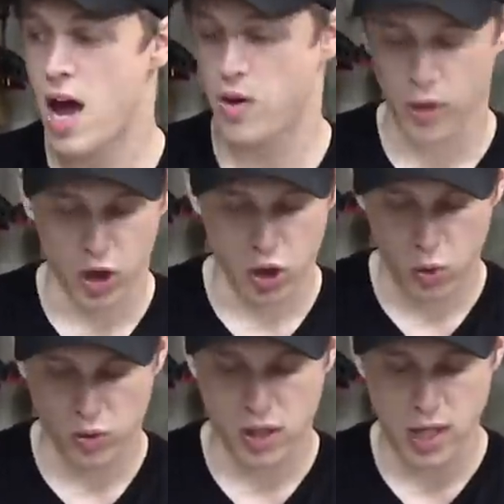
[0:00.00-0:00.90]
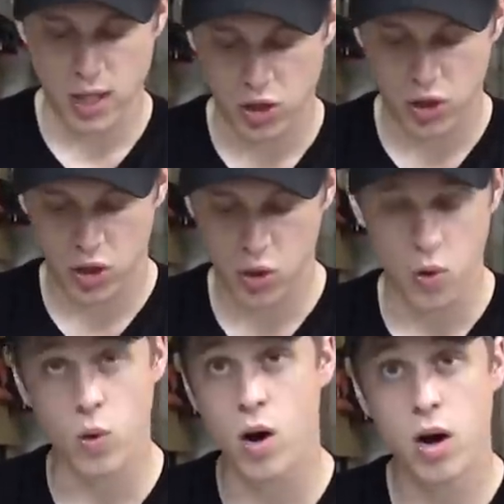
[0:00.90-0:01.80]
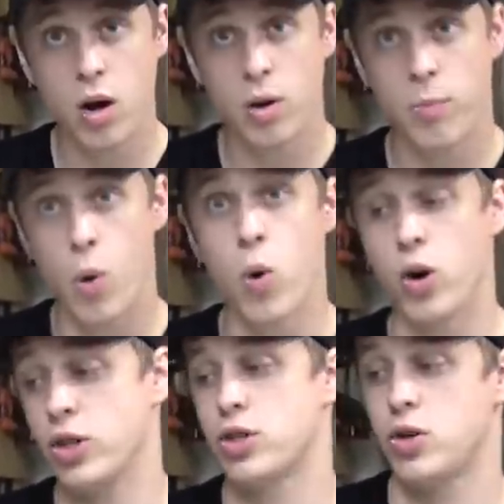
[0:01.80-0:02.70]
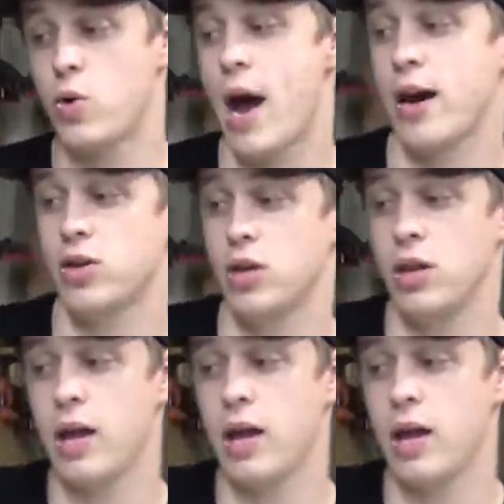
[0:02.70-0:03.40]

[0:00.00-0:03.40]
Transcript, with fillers: And then we're going to use these two boards to actually